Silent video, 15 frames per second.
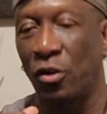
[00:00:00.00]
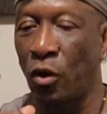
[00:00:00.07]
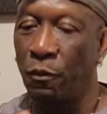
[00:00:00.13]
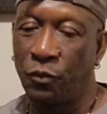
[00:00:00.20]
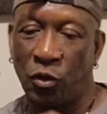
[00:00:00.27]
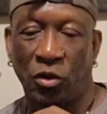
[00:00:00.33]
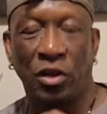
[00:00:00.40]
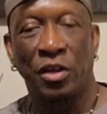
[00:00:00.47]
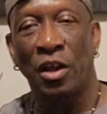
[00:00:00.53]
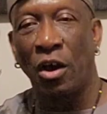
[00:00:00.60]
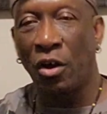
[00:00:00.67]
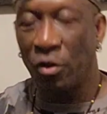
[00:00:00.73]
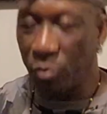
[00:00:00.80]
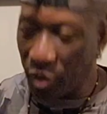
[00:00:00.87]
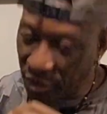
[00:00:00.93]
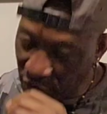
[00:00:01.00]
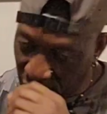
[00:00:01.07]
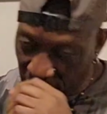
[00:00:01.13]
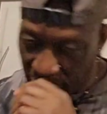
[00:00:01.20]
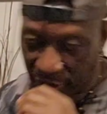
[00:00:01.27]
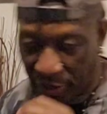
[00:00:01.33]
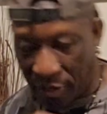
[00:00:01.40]
Come to the Lord Man
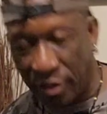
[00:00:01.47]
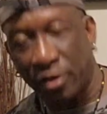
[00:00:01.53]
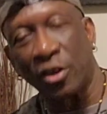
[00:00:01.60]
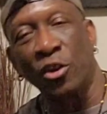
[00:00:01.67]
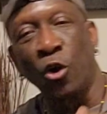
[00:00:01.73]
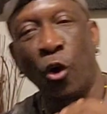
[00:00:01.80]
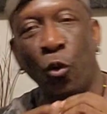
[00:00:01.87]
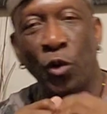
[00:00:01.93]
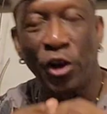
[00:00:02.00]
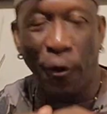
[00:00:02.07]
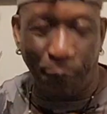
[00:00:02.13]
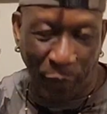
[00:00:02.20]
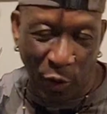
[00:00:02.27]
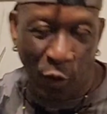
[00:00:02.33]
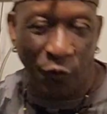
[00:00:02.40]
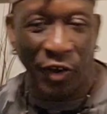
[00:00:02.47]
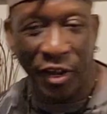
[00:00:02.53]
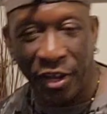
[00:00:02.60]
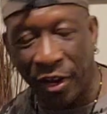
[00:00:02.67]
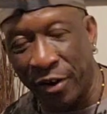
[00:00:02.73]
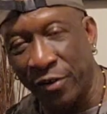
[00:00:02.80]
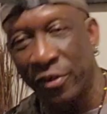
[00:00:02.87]
Channel. You know we not play over
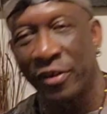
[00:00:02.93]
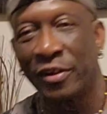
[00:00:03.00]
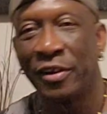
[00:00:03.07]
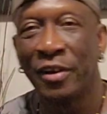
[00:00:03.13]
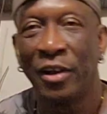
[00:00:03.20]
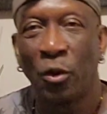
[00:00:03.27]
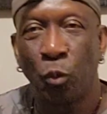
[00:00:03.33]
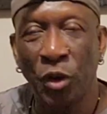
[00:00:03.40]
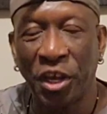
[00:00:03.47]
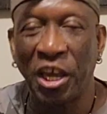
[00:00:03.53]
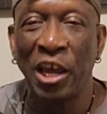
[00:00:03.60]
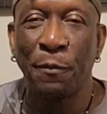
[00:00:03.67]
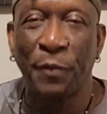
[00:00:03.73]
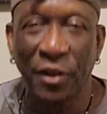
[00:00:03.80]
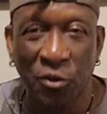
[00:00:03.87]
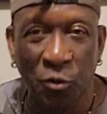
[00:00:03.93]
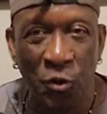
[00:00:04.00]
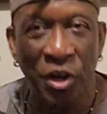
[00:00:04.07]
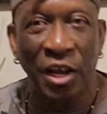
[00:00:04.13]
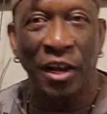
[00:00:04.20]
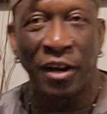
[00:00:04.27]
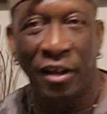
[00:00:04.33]
here. We keep it
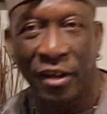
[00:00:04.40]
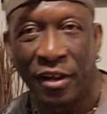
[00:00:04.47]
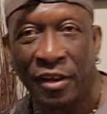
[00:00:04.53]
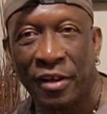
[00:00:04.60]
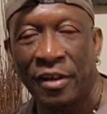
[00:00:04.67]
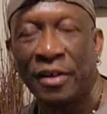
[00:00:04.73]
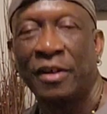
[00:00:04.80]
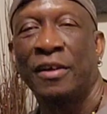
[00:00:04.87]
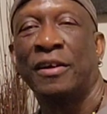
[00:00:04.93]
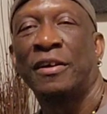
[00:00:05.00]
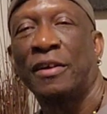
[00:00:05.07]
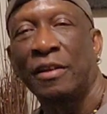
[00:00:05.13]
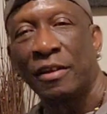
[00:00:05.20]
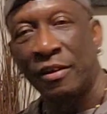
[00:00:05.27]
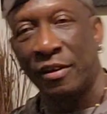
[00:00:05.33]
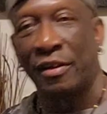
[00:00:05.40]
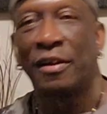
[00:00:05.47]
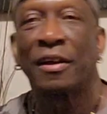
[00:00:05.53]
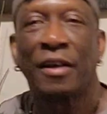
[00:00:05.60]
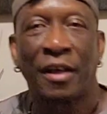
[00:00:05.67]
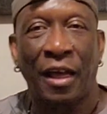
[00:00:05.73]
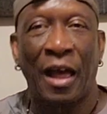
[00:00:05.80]
real.
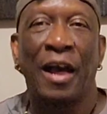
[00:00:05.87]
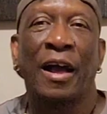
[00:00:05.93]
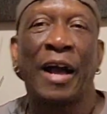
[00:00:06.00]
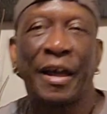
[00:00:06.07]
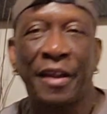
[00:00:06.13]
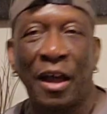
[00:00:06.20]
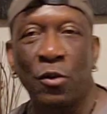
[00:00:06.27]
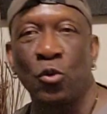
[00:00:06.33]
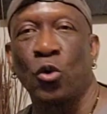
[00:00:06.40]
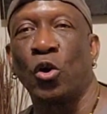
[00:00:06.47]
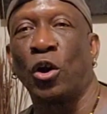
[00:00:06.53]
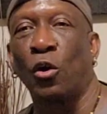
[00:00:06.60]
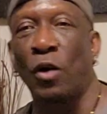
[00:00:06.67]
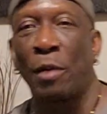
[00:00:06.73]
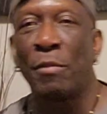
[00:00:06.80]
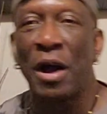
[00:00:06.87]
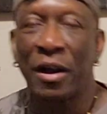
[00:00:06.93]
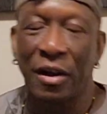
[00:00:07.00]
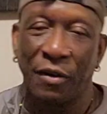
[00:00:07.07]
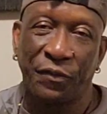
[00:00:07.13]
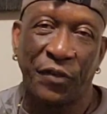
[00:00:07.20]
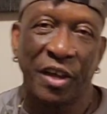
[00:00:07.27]
Come God a roll our
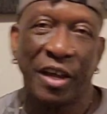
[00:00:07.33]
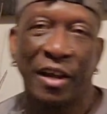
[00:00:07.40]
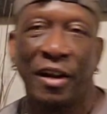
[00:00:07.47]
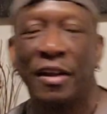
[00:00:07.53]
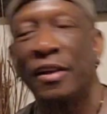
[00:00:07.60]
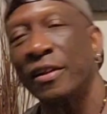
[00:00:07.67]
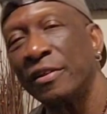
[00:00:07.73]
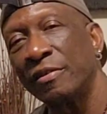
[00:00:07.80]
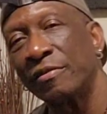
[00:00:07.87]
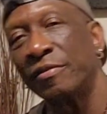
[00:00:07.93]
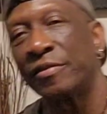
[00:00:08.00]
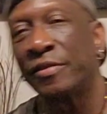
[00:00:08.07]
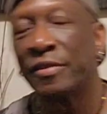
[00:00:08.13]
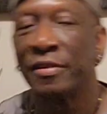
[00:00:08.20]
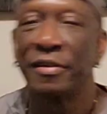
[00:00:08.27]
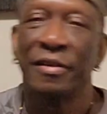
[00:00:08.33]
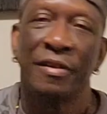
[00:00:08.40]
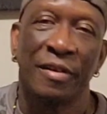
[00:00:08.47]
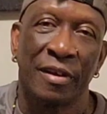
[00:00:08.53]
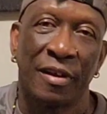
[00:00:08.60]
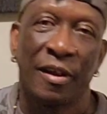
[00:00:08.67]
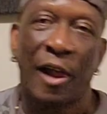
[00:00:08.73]
back of field.
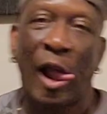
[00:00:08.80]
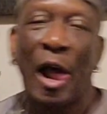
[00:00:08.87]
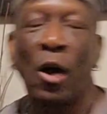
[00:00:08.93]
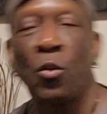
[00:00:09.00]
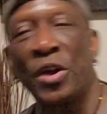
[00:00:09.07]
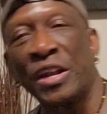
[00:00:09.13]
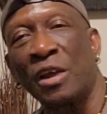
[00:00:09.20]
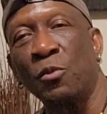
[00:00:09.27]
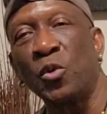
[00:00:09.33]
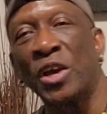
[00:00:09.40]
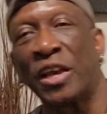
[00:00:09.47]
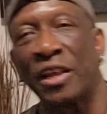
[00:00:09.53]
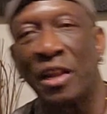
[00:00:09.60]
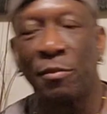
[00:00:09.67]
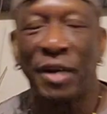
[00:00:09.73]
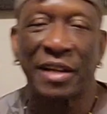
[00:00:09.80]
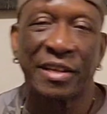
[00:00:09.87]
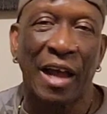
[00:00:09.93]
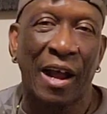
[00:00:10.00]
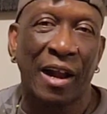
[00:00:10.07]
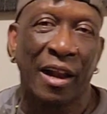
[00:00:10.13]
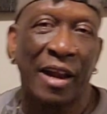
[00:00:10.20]
All when them wicked them
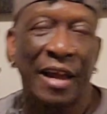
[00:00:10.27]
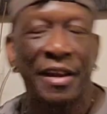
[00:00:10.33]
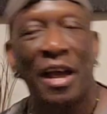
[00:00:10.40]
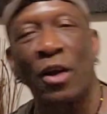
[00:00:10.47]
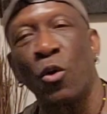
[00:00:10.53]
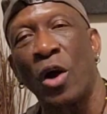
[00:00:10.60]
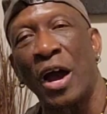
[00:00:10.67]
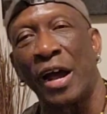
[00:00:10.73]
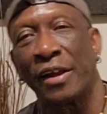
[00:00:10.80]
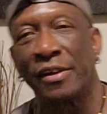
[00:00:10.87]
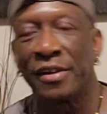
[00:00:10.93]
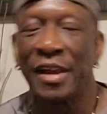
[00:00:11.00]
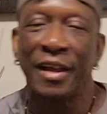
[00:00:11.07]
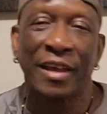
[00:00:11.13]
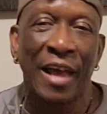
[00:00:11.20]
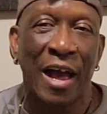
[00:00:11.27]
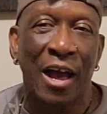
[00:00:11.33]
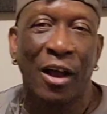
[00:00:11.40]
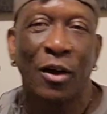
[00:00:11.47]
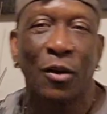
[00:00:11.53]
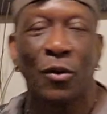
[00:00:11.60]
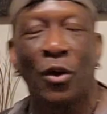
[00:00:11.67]
attack and I go on. They
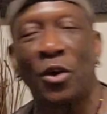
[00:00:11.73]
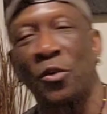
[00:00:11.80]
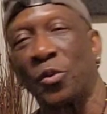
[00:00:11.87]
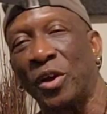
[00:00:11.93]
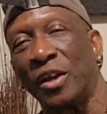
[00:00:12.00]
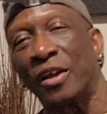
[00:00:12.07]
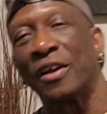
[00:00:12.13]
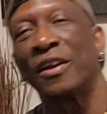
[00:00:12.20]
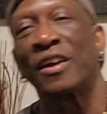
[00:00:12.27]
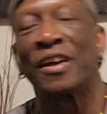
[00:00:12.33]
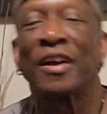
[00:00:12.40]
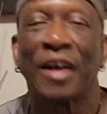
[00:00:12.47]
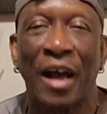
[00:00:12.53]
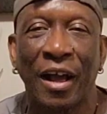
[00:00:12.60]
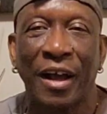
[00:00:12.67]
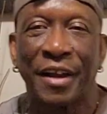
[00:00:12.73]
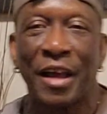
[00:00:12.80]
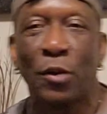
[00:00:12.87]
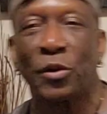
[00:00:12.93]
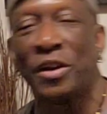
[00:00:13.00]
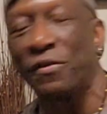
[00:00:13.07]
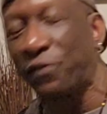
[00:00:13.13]
can't go wrong way. Come
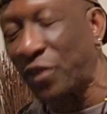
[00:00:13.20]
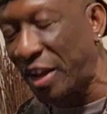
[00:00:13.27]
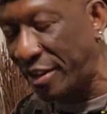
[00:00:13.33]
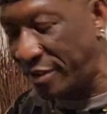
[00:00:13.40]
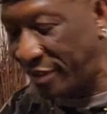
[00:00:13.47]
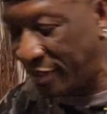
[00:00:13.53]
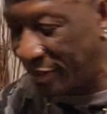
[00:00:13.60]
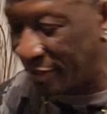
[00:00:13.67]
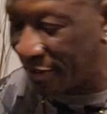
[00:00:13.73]
God with the fence.